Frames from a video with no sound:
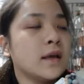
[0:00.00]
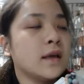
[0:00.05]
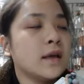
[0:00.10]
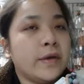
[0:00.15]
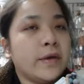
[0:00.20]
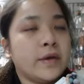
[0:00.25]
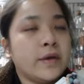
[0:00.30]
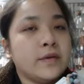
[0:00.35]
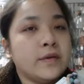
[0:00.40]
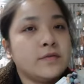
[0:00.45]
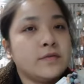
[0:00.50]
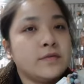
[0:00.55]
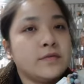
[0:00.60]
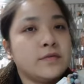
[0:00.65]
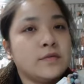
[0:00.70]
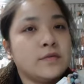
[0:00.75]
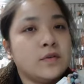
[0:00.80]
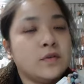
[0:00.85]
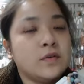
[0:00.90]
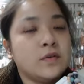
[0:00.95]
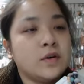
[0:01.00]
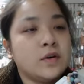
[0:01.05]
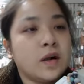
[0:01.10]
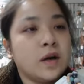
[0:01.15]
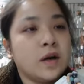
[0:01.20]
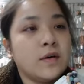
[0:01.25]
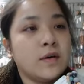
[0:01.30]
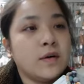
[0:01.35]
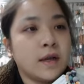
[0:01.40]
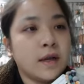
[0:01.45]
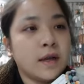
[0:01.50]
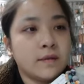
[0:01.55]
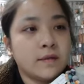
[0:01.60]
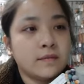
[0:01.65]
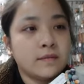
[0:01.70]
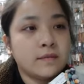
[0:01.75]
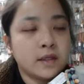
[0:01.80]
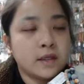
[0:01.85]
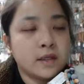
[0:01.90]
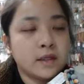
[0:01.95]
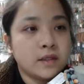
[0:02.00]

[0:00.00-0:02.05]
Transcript: And for our companies,